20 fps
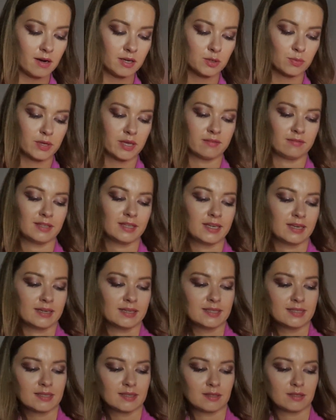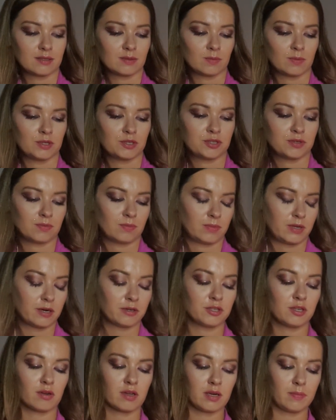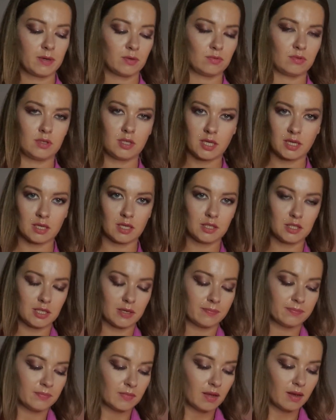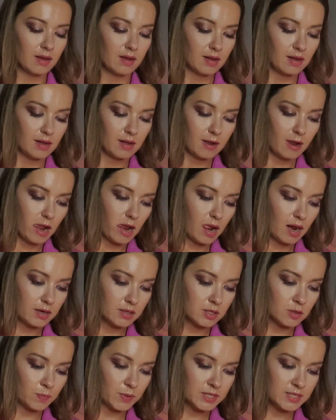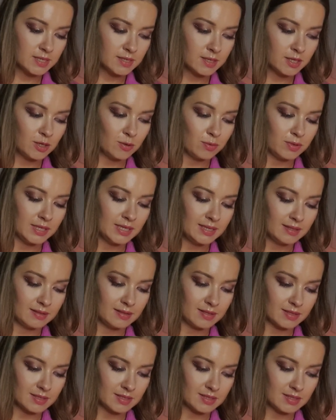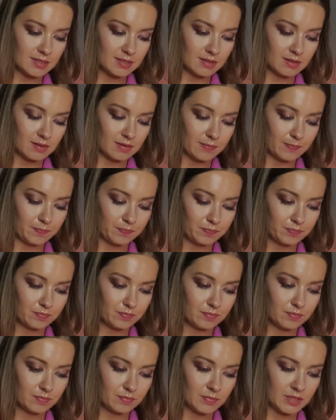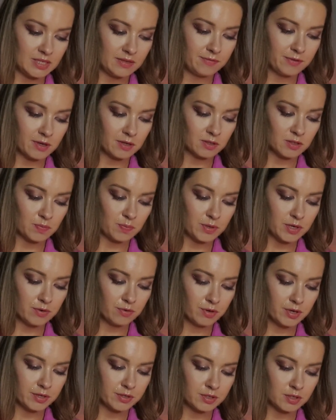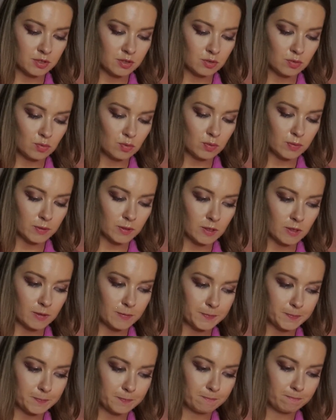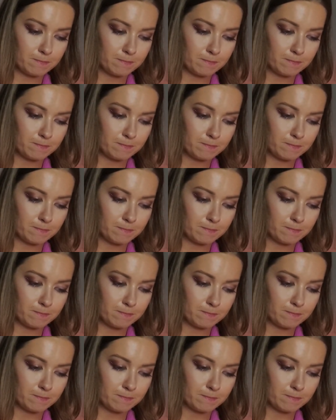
cards we have lilies, and which they're talking about dignity. So basically you need this difficult period to